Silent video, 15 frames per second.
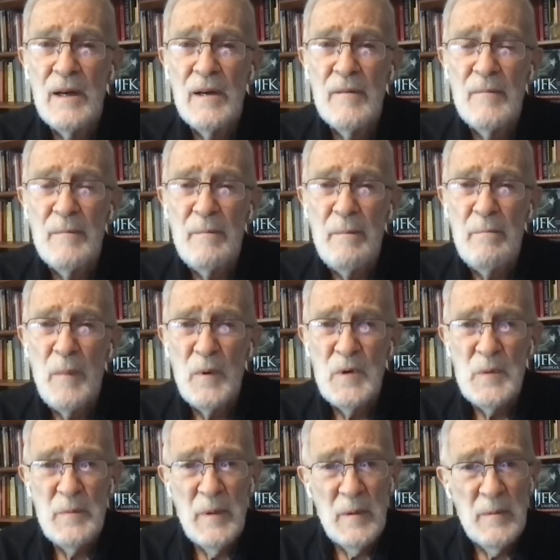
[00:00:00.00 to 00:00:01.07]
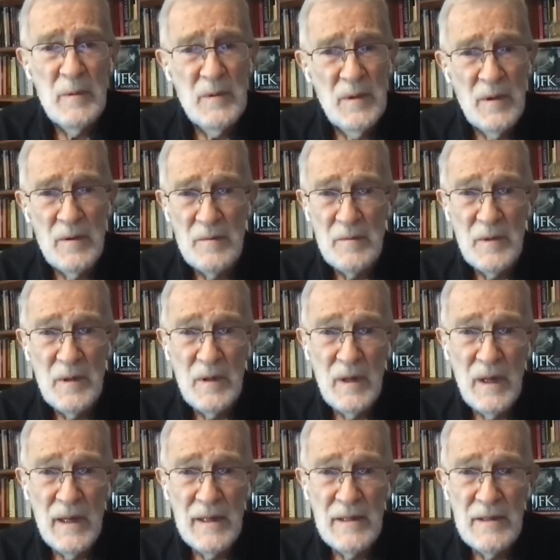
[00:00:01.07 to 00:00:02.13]
Um, most people don't
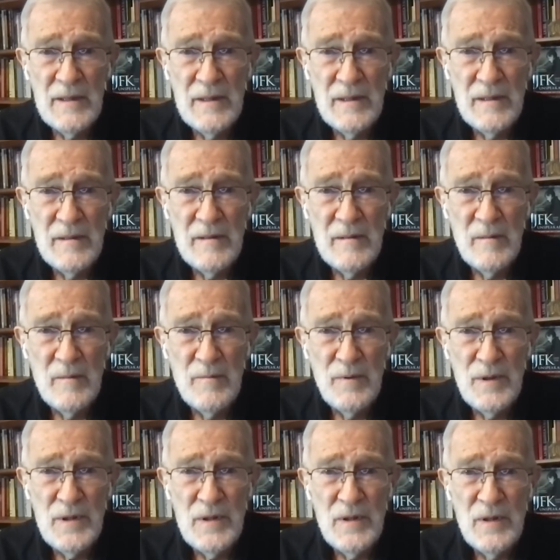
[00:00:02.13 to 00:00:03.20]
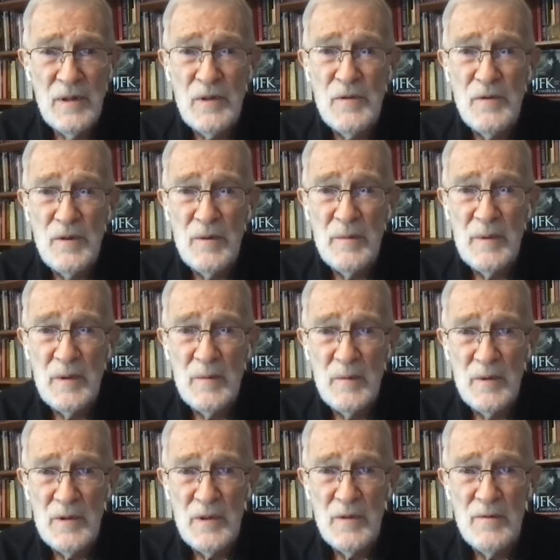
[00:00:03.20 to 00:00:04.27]
realize that President
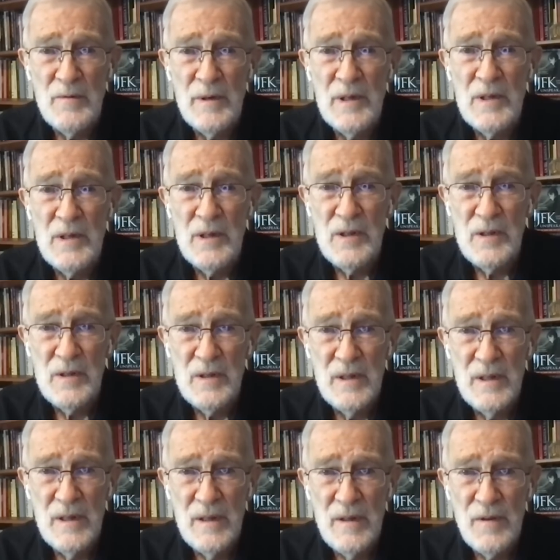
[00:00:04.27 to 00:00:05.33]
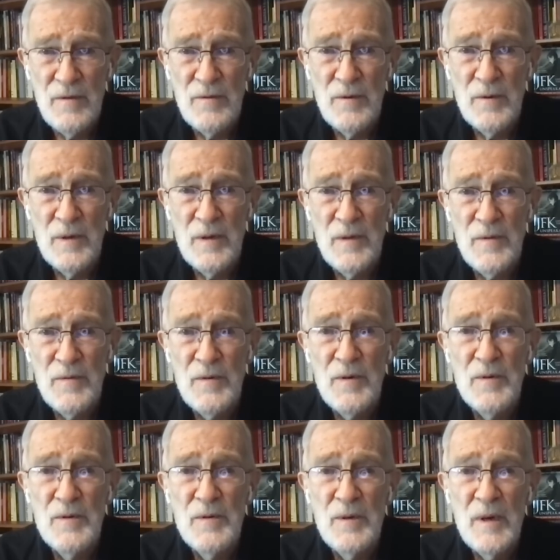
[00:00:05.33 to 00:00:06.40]
Truman was a racist through and
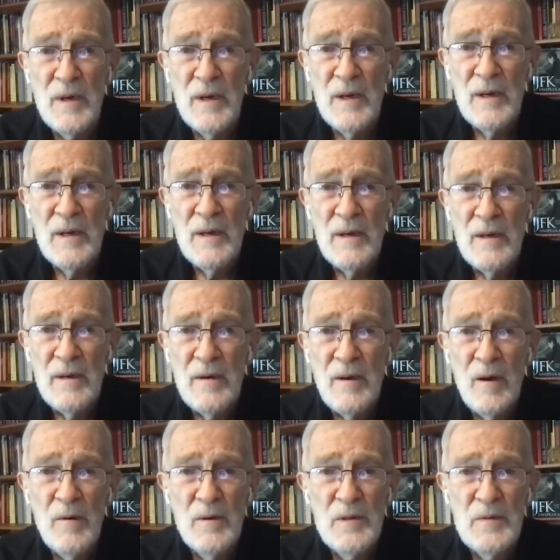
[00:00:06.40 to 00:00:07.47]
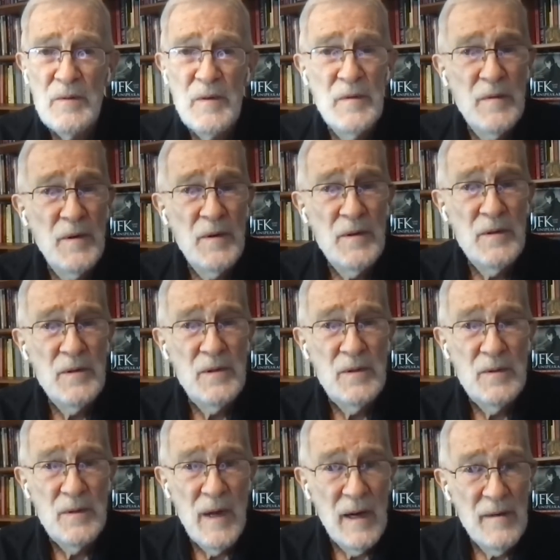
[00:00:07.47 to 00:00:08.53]
through, always referred
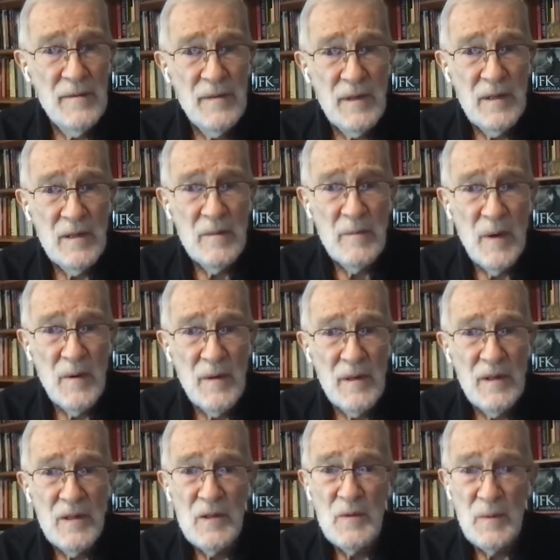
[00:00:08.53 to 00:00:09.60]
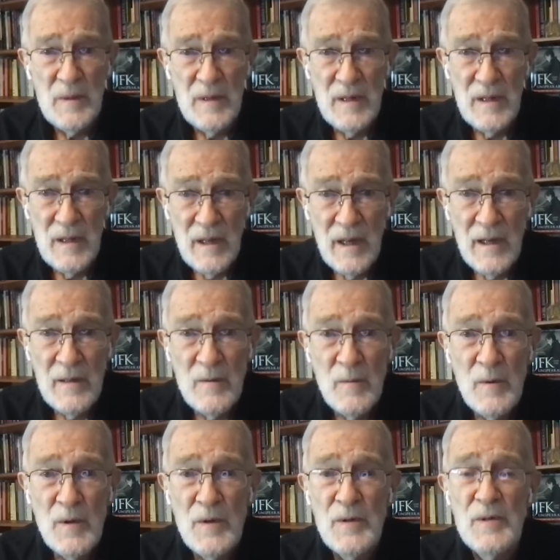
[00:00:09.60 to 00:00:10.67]
to African Americans with the
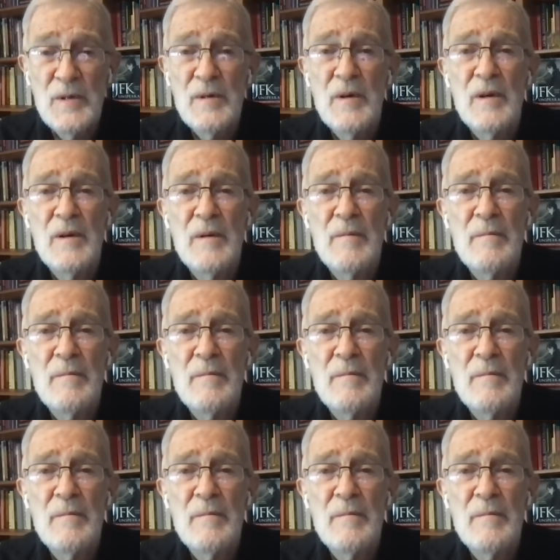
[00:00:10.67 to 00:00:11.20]
N word.